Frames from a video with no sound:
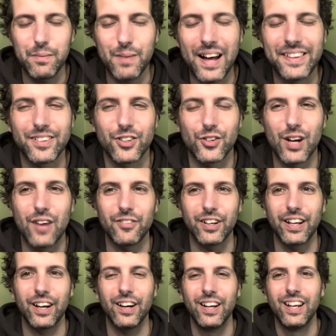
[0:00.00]
Pastor Trevor
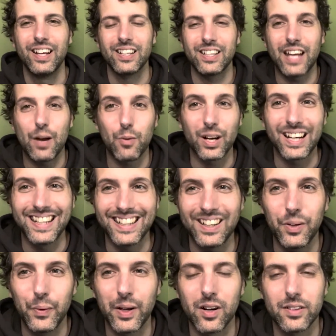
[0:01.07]
here. Today we're
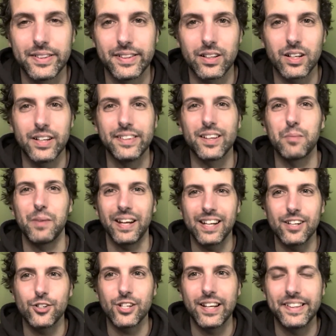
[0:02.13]
continuing our series on
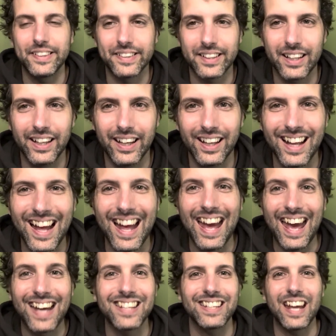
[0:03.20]
making Jesus King,
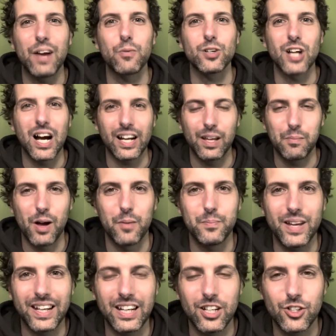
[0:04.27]
and today we're talking about
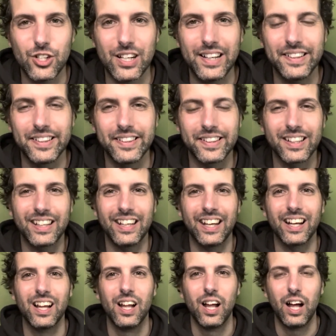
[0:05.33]
making Jesus
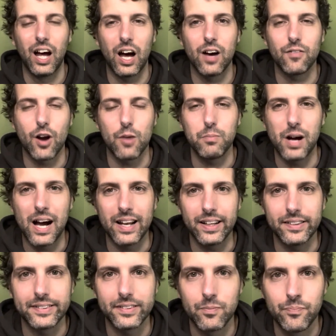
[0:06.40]
King of our
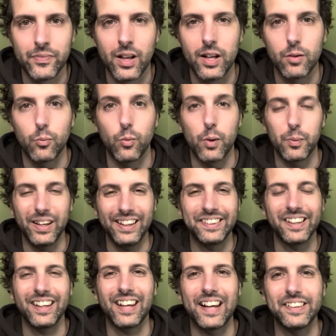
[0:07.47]
bodies. When we
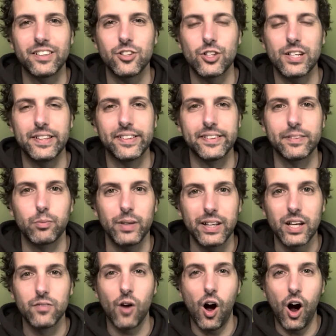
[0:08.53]
say yes to Jesus, we
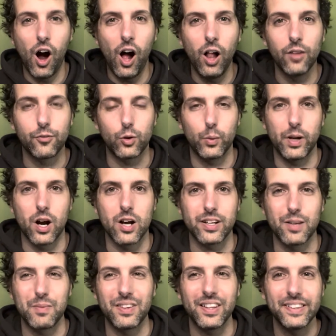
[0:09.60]
give all of who we are to
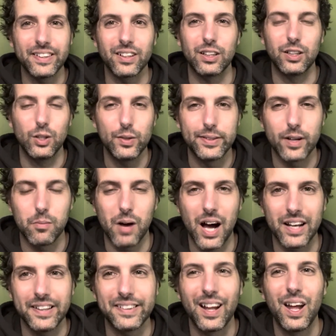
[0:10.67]
him, and this includes our
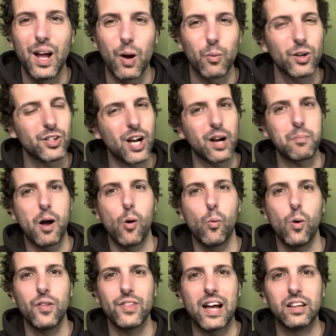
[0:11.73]
bodies, and we're going to talk about
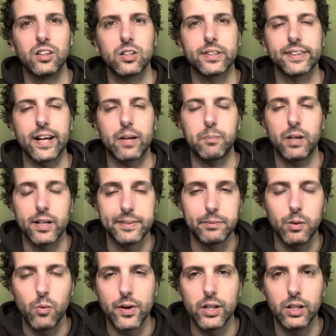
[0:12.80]
what that looks like because we
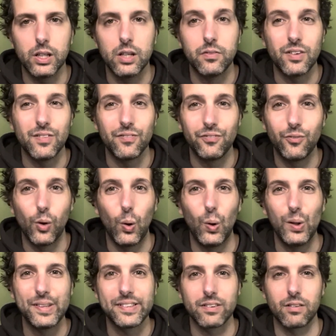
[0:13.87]
want to live in
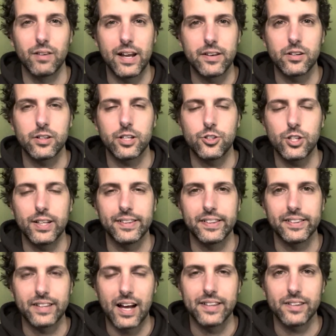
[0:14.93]
full surrender to
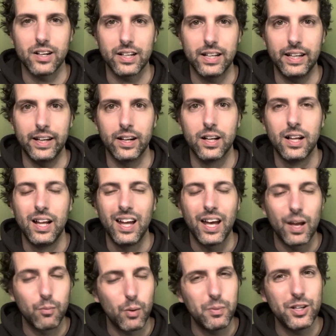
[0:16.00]
Jesus as our King.
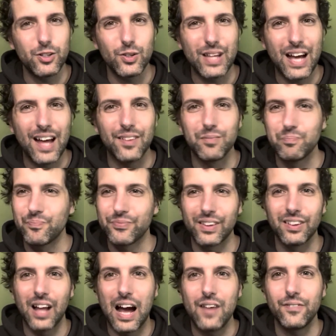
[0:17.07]
And when we do that,
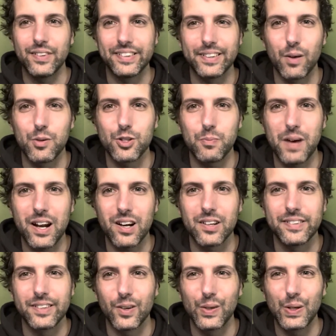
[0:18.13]
life is so much better.
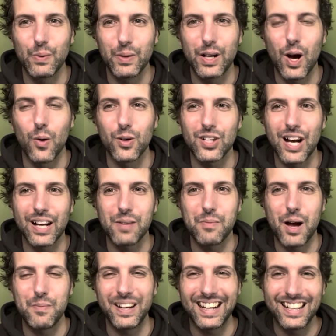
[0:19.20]
So here we go. We're talking
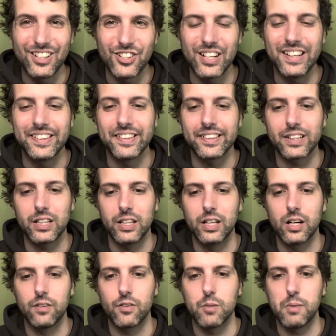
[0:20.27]
about making Jesus king
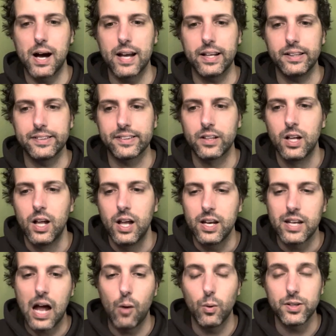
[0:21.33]
of our bodies.
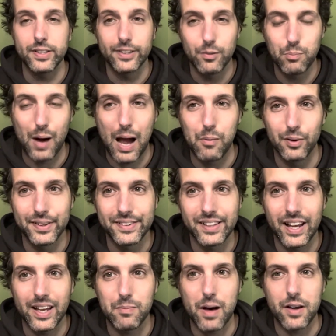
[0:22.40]
Now, what does the Bible
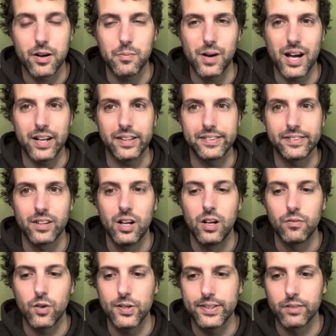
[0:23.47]
say about our bodies?
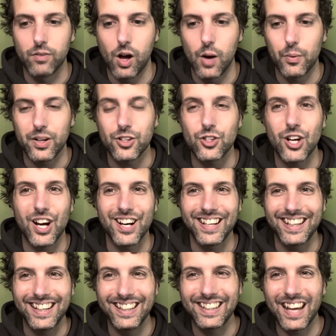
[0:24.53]
First of all, I want to share
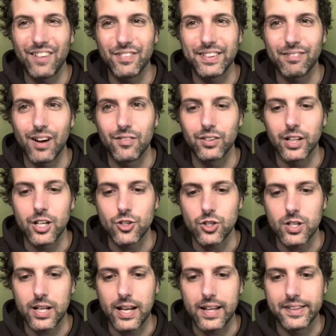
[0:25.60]
King David's
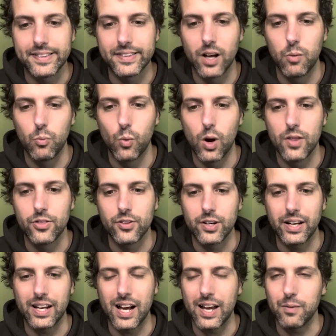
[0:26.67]
revelation in Psalm
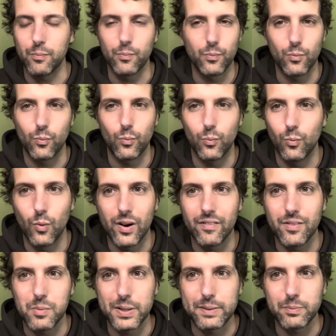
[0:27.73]
139 one of the
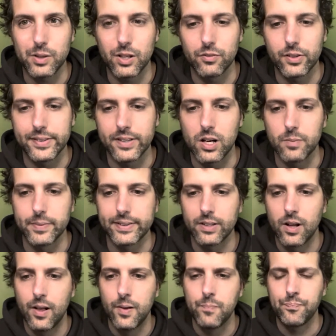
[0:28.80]
most beautiful psalms.
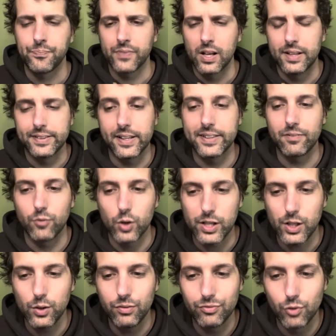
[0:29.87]
It says, For
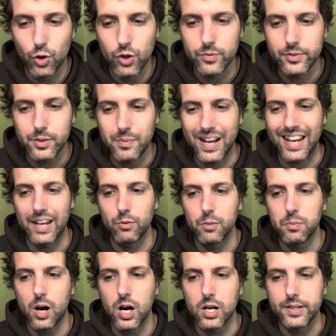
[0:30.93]
you formed my inward
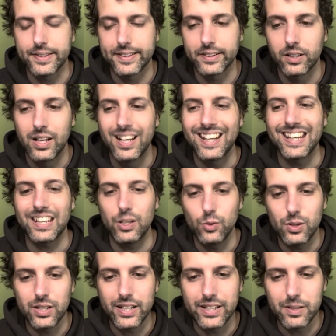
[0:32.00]
parts. You
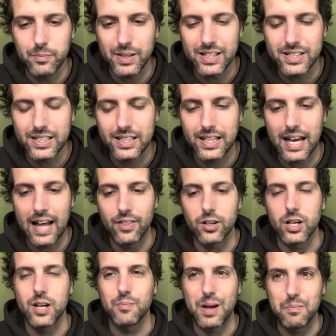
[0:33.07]
knitted me
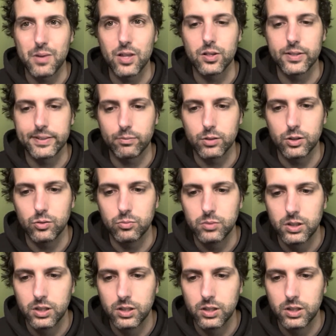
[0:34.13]
together in my mother's womb.